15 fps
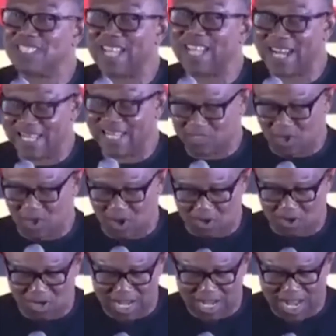down and talk
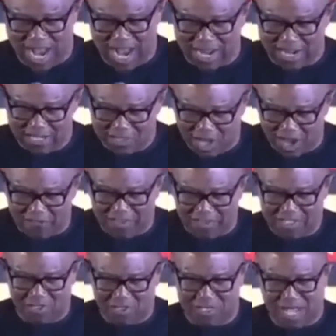and resolve
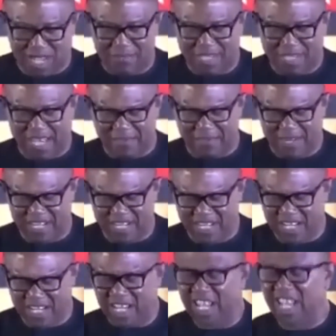issues amicably.
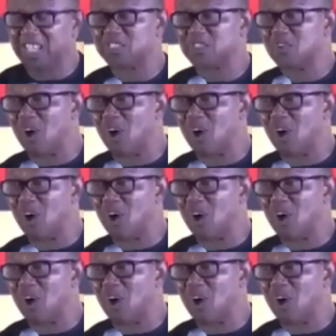Issue